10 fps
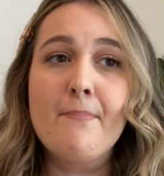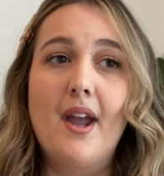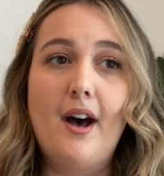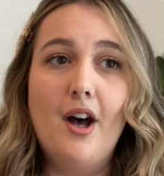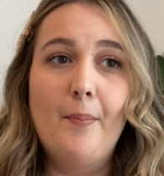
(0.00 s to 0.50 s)

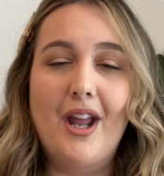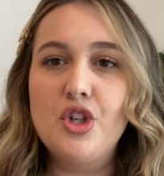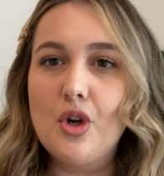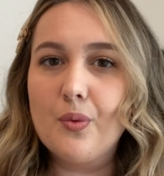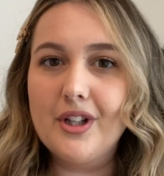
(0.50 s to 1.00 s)
And you
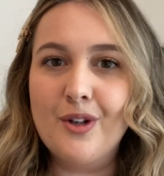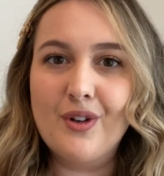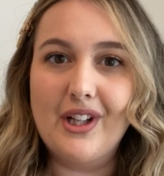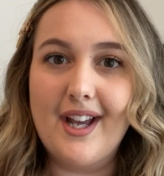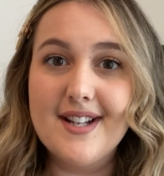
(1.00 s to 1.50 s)
don't really
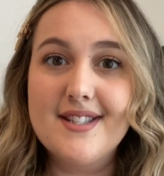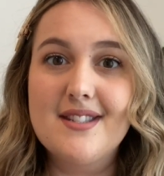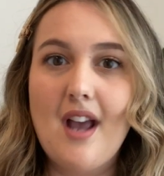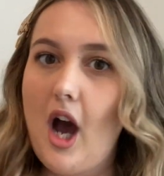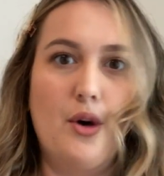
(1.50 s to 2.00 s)
realize
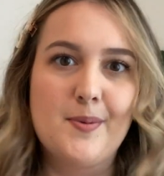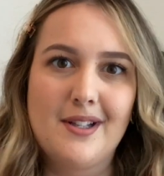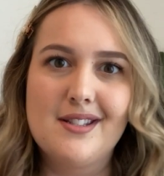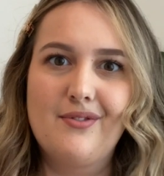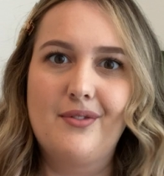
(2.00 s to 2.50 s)
how
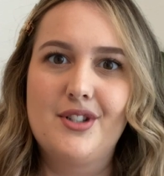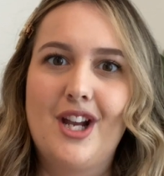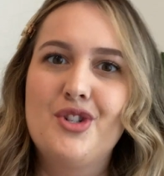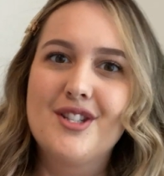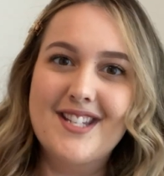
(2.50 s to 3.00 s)
expensive
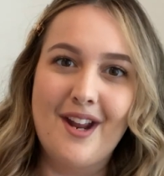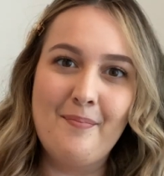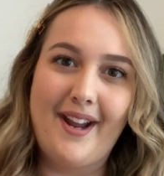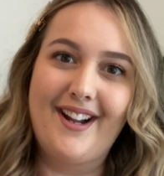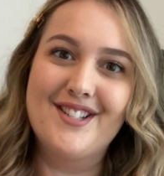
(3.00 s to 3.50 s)
invitations can
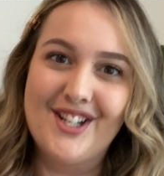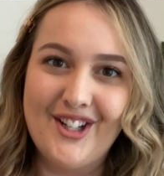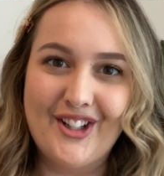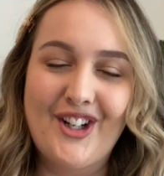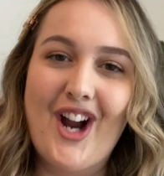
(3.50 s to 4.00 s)
be
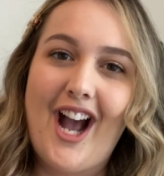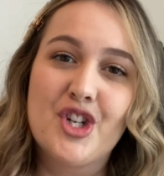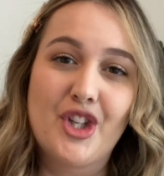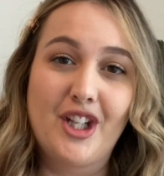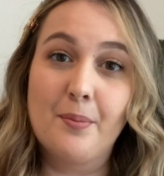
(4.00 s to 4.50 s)
until you're
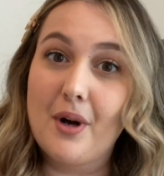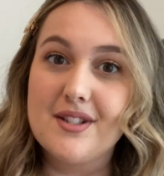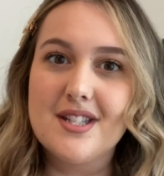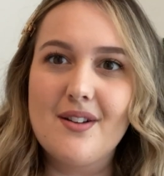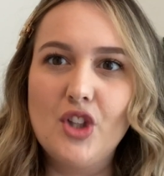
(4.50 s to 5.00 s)
actually in the
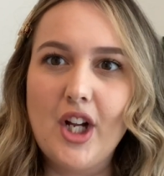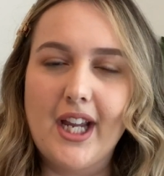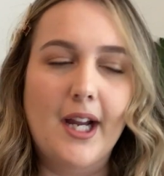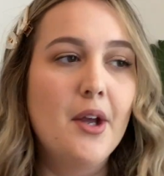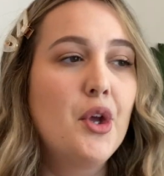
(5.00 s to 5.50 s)
process of
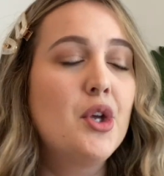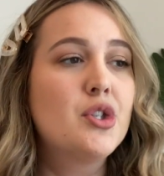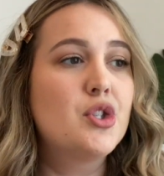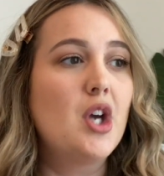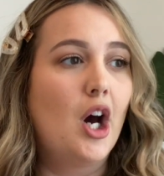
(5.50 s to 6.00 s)
looking.
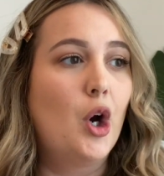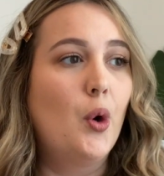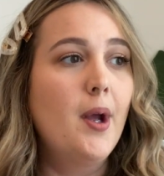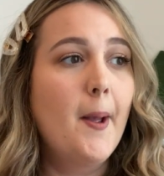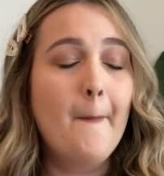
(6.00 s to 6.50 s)

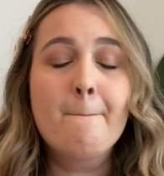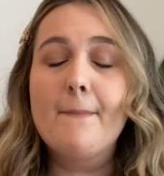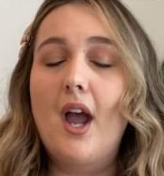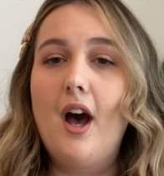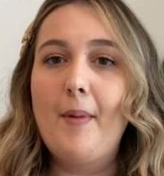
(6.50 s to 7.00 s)
So
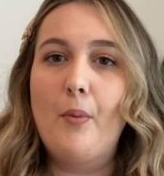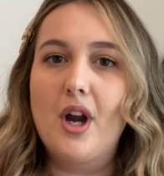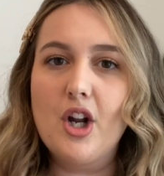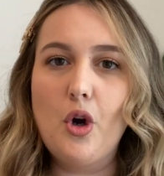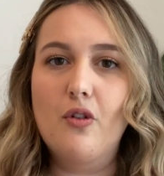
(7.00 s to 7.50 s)
I
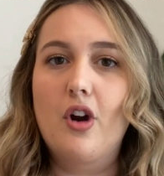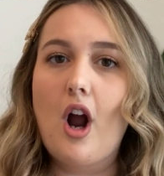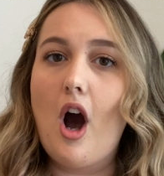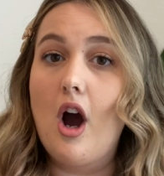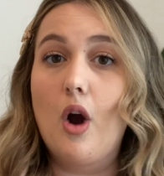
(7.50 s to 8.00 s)
wanted to go
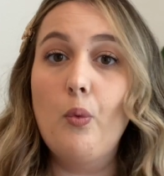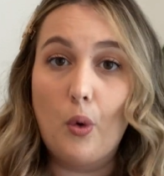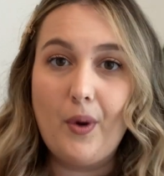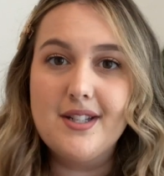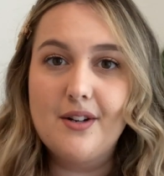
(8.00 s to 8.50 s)
over
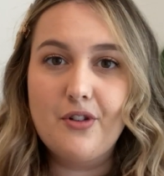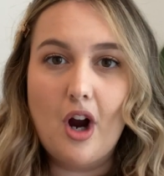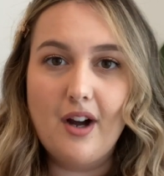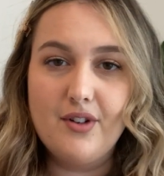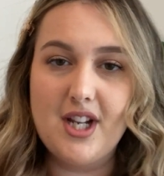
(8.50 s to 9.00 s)
what we did for
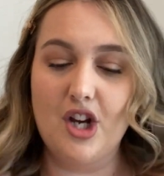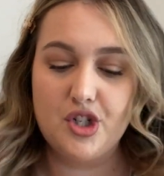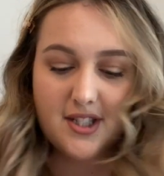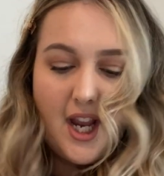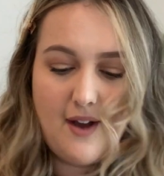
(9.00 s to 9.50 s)
our
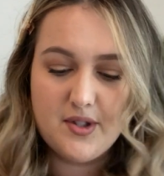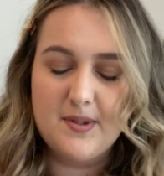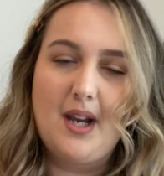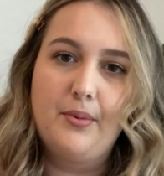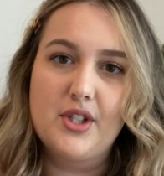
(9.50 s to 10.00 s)
invitations. I have some
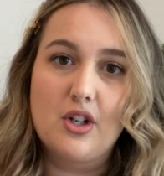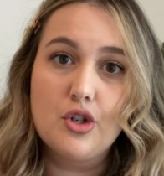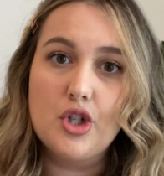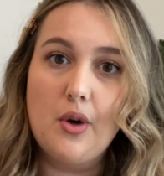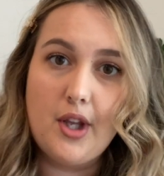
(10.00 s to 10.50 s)
samples here to
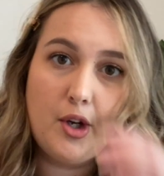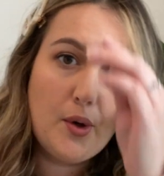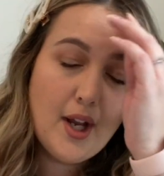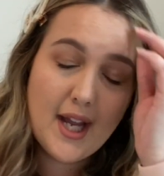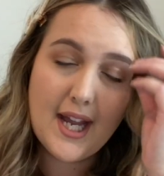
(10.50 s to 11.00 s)
show
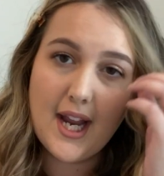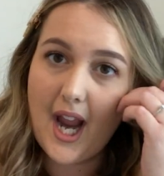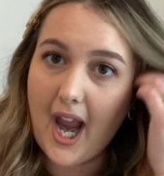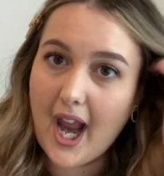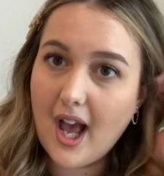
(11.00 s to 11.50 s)
you,
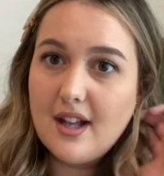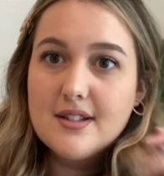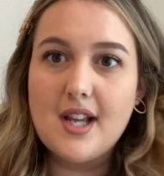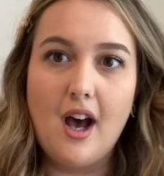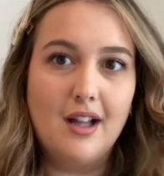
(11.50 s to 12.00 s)

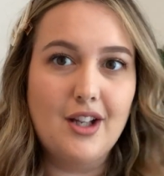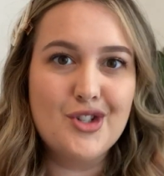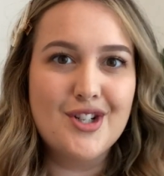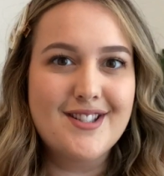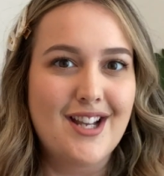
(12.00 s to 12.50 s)
and let's
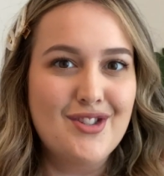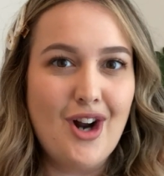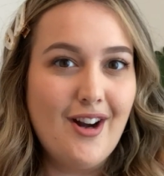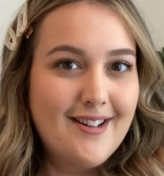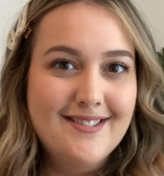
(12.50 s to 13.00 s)
just get
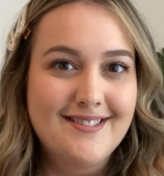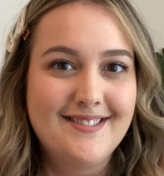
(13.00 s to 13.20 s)
started.